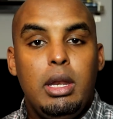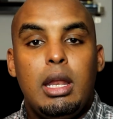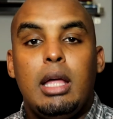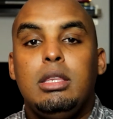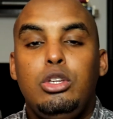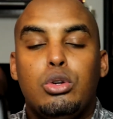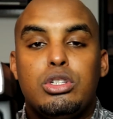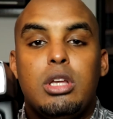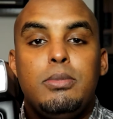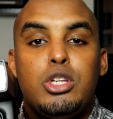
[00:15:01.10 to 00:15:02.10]
it at your
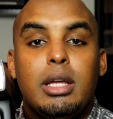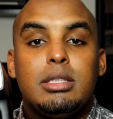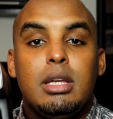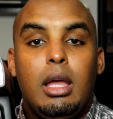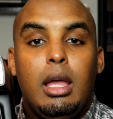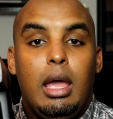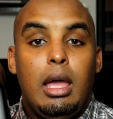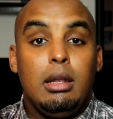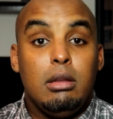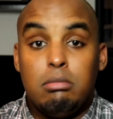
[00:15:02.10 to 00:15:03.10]
subject
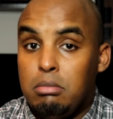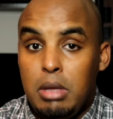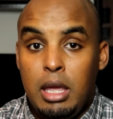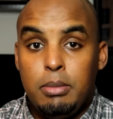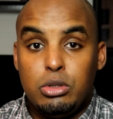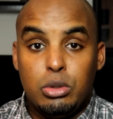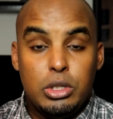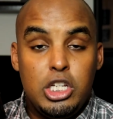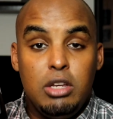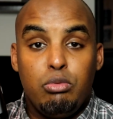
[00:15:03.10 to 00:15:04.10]
and able to
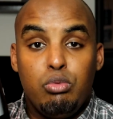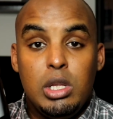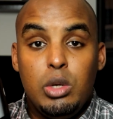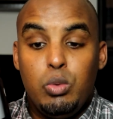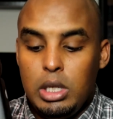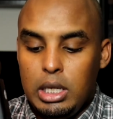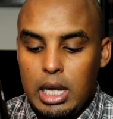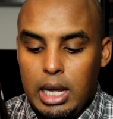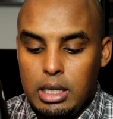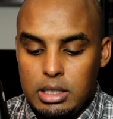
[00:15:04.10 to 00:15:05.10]
achieve really
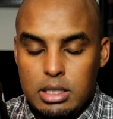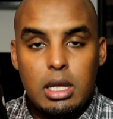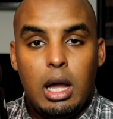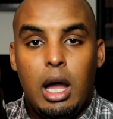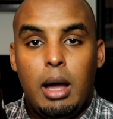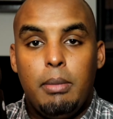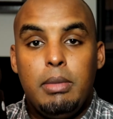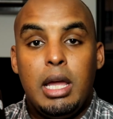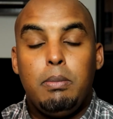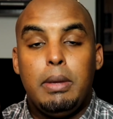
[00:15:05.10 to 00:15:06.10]
nice
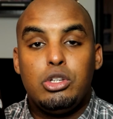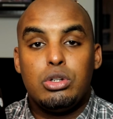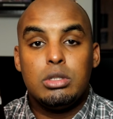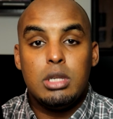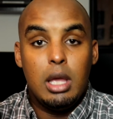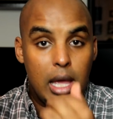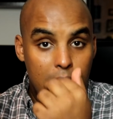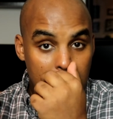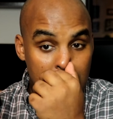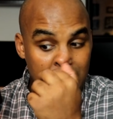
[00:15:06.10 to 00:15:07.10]
night pictures.
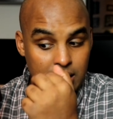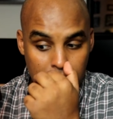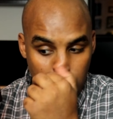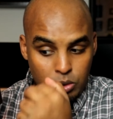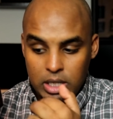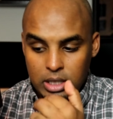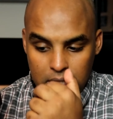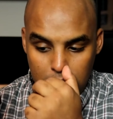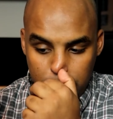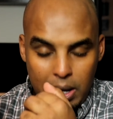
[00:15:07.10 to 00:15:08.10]
And you can
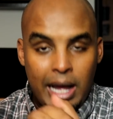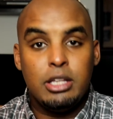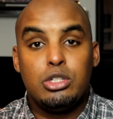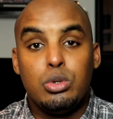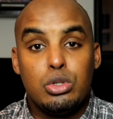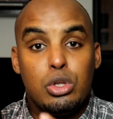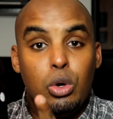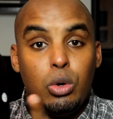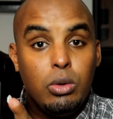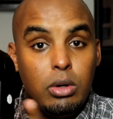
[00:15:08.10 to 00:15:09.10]
keep ISOs
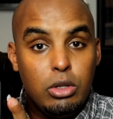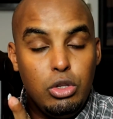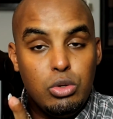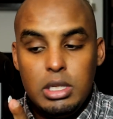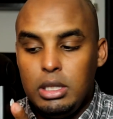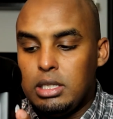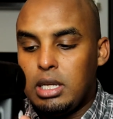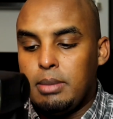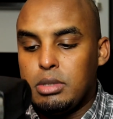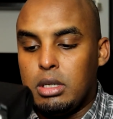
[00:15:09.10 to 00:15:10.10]
low using these
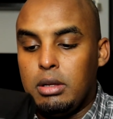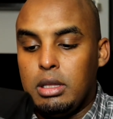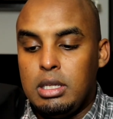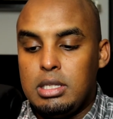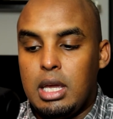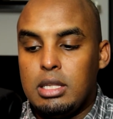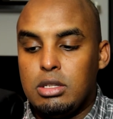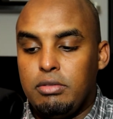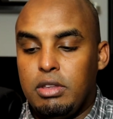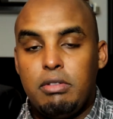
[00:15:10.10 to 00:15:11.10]
kinds
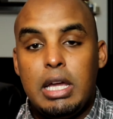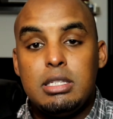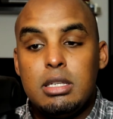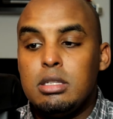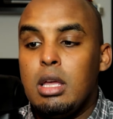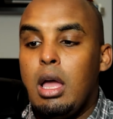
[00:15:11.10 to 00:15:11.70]
of devices.